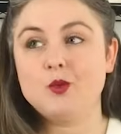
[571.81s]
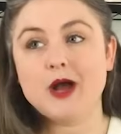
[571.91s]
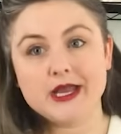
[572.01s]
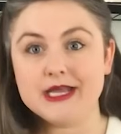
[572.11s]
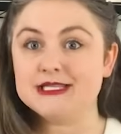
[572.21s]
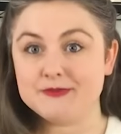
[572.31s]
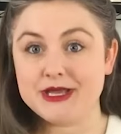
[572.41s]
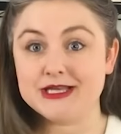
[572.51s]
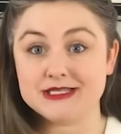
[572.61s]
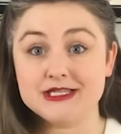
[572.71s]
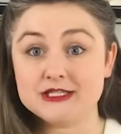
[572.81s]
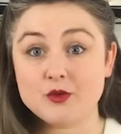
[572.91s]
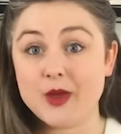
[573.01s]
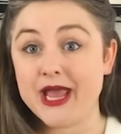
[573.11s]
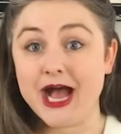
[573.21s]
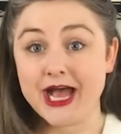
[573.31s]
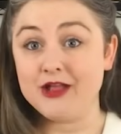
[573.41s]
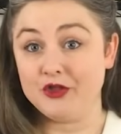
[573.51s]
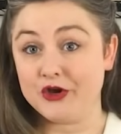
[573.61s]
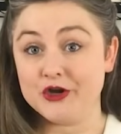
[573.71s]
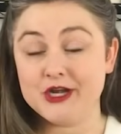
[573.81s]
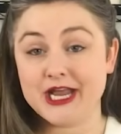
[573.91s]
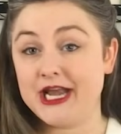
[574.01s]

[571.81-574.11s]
one, it's because it's the way I learned